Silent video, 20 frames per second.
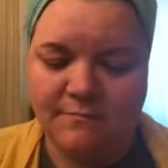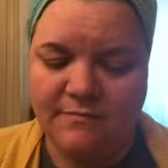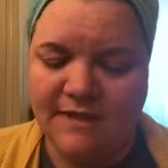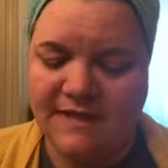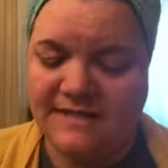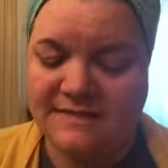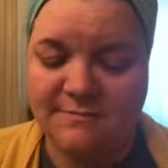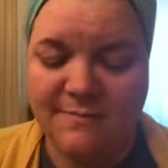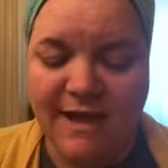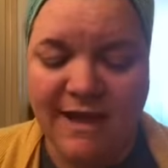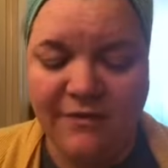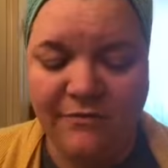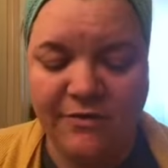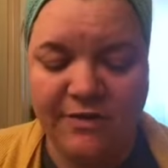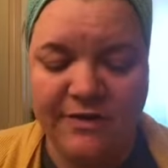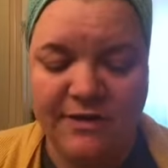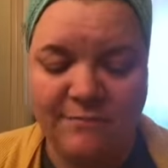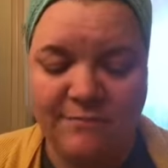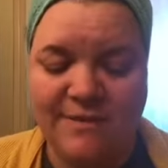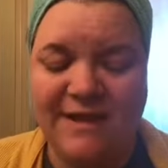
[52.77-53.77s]
It's
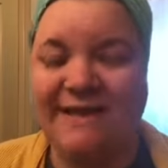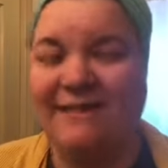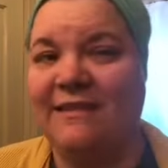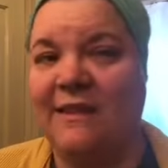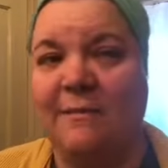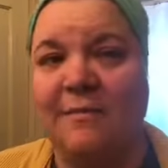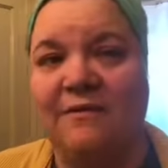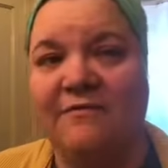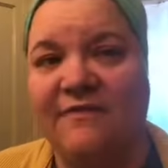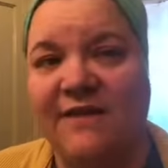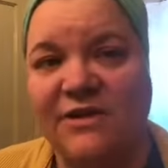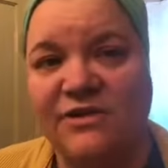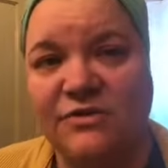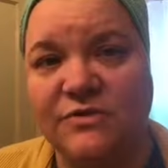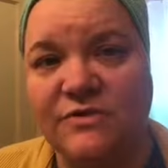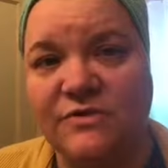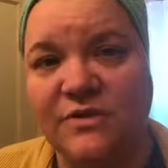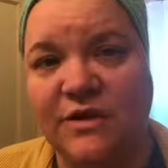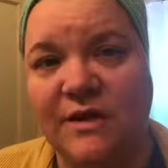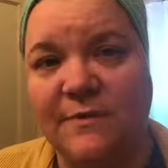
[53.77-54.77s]
Mandarin and Pink Lemon
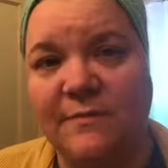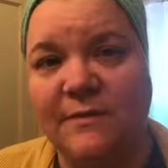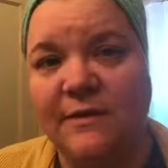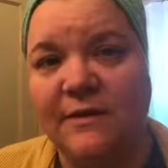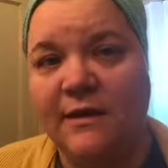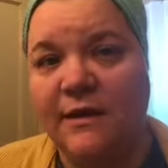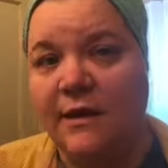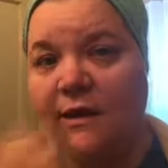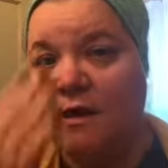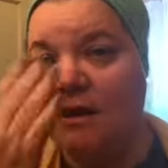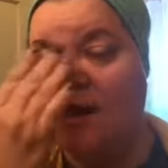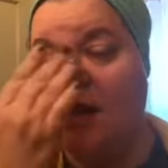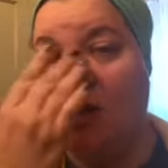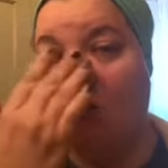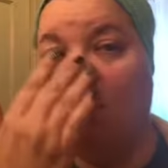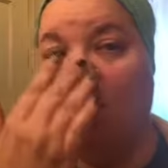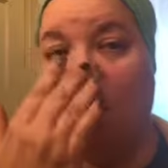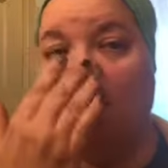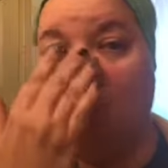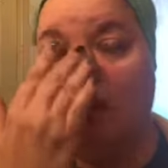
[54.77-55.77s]
facial scrub.
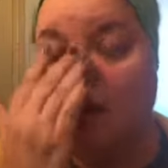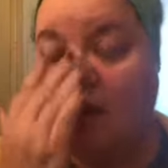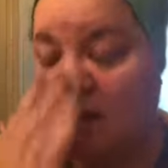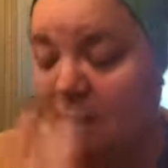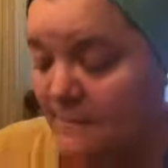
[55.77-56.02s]
Now,